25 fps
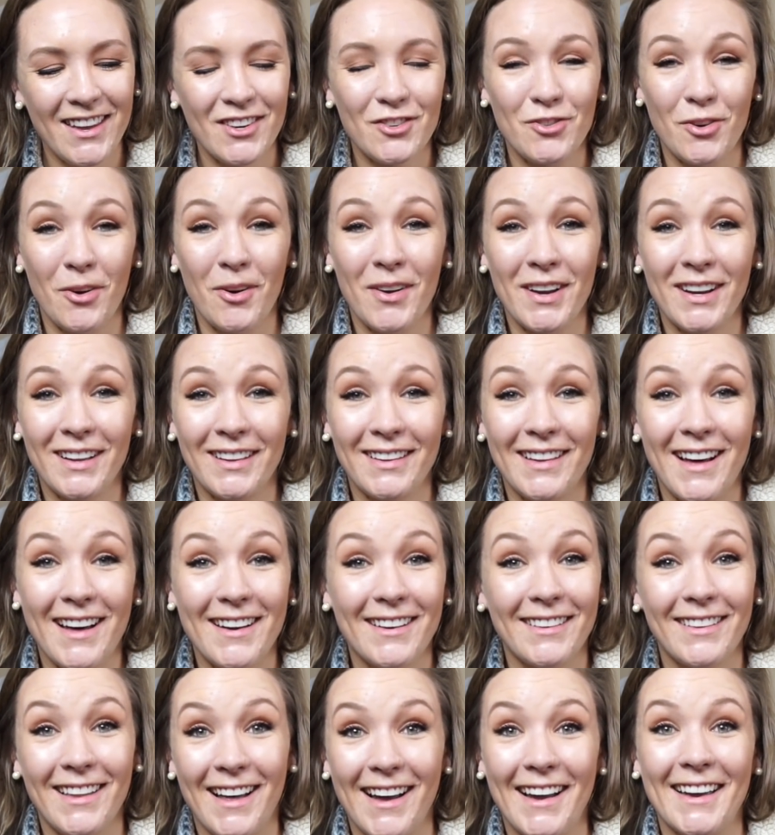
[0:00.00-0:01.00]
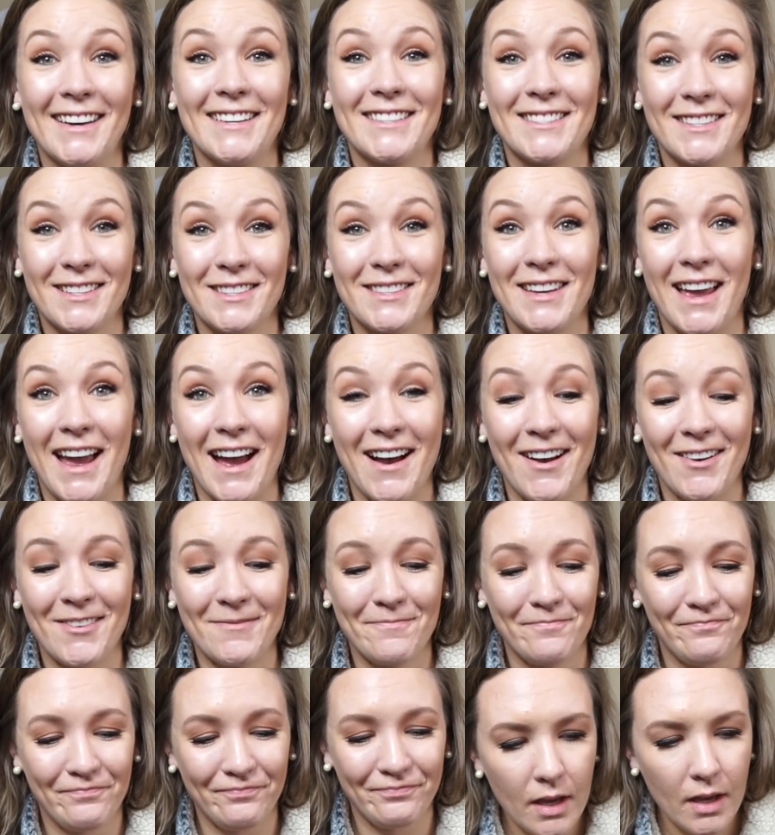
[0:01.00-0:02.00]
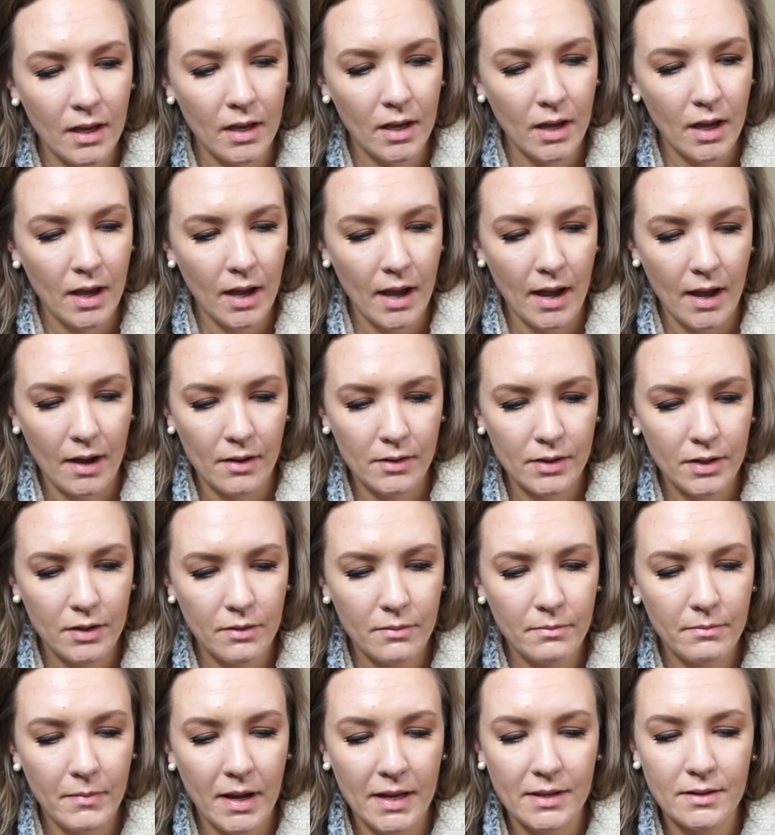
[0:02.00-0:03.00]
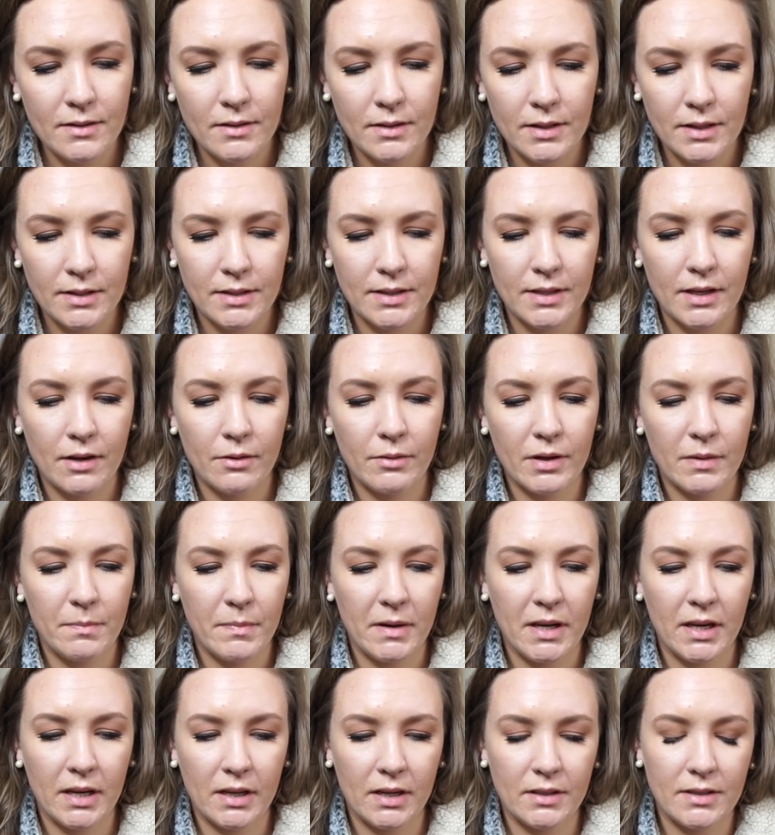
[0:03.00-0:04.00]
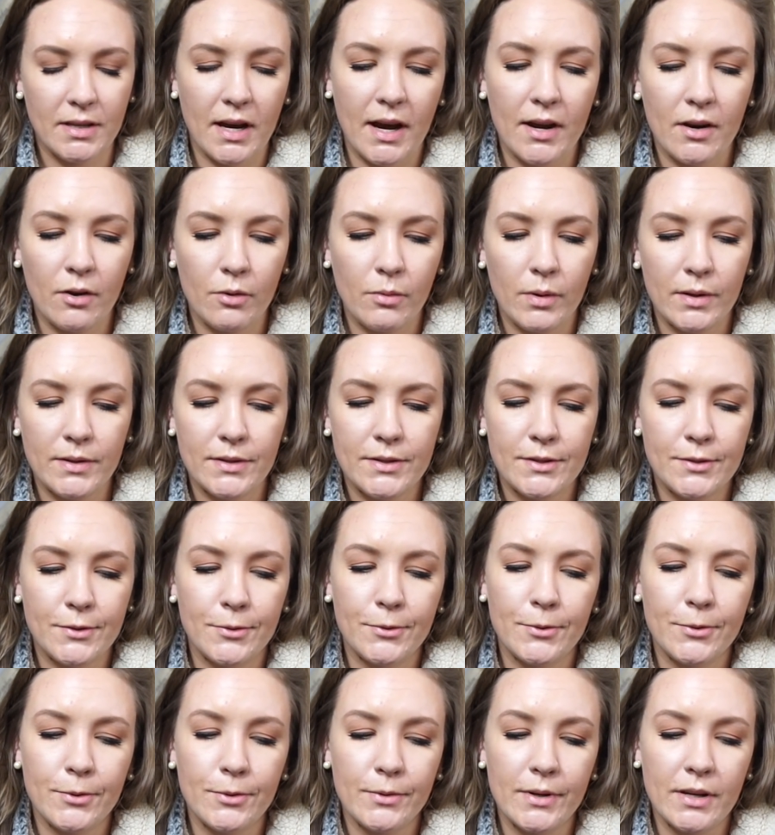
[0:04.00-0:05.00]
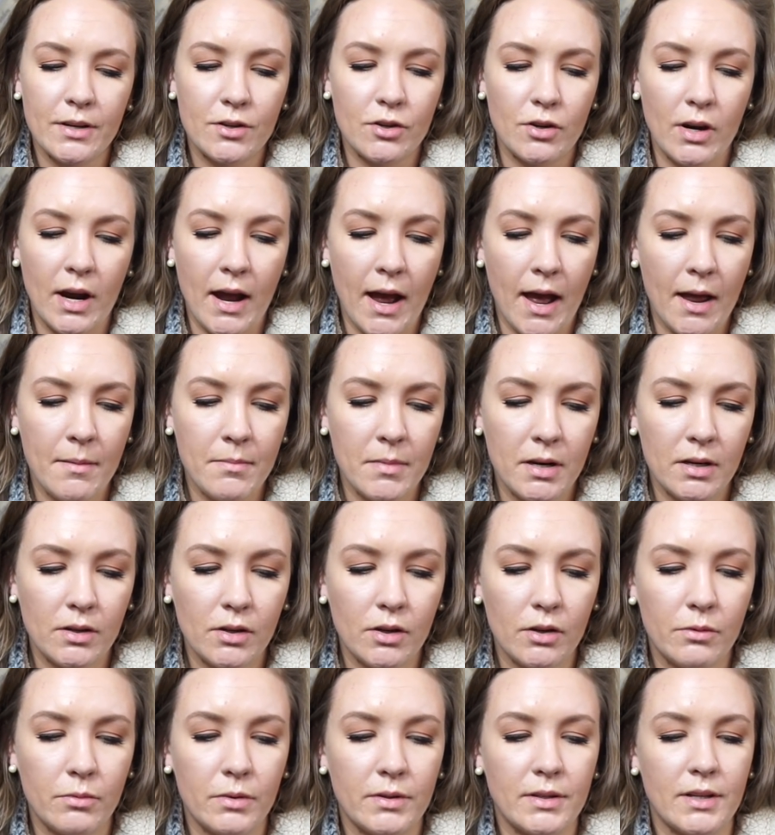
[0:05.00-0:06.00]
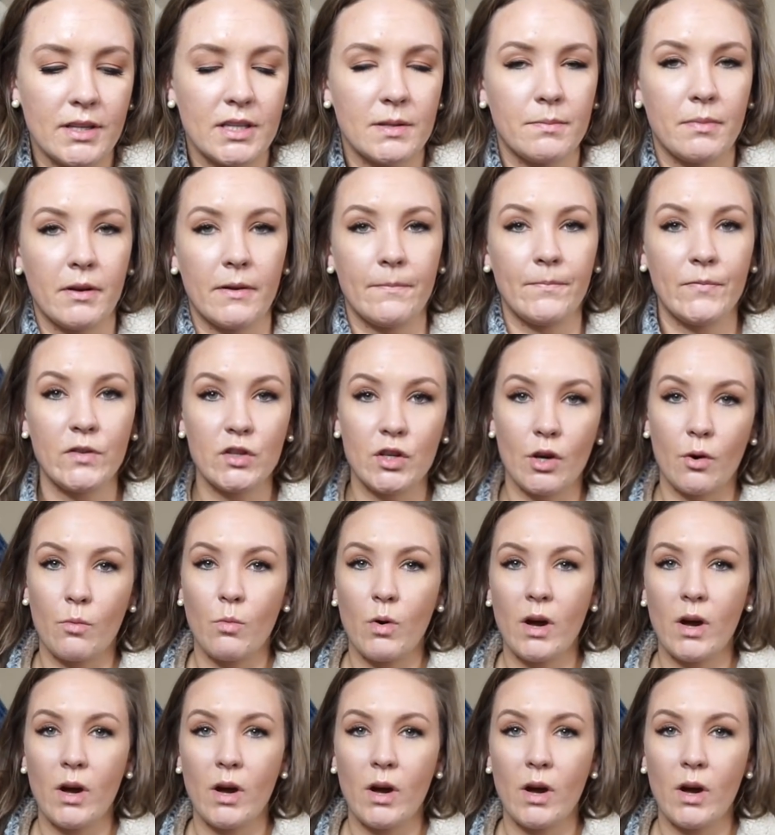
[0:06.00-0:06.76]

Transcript: Drawing a lot of lines is how. How do you mentally deal with being in a Title I school? Is your admin good with discipline? So